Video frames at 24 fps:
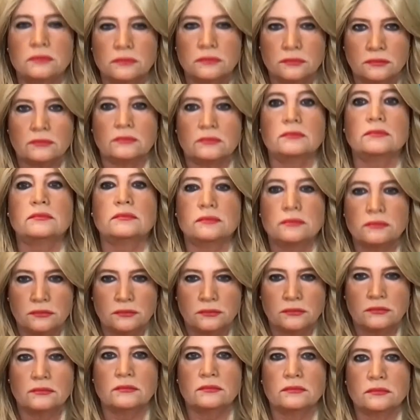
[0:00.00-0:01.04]

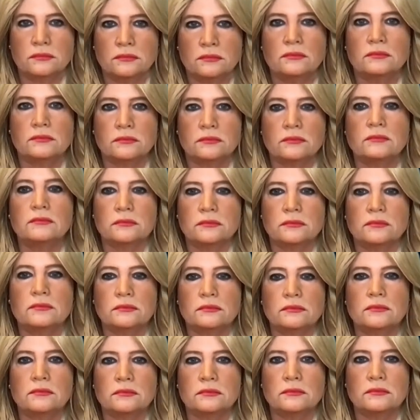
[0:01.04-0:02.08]

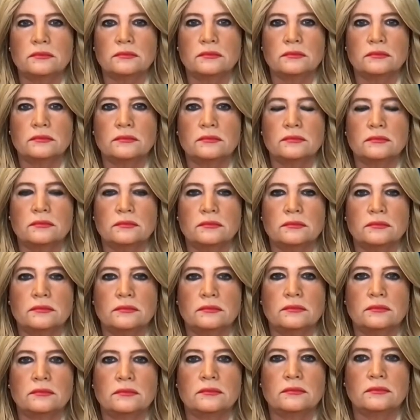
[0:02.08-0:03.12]

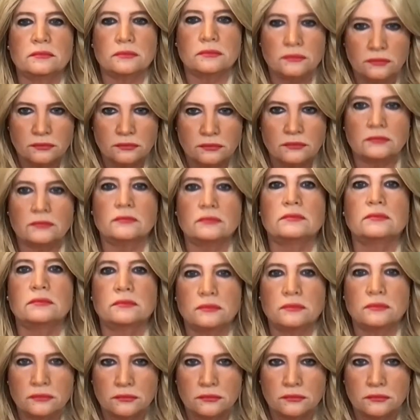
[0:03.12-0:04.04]
No words are spoken by the person on screen.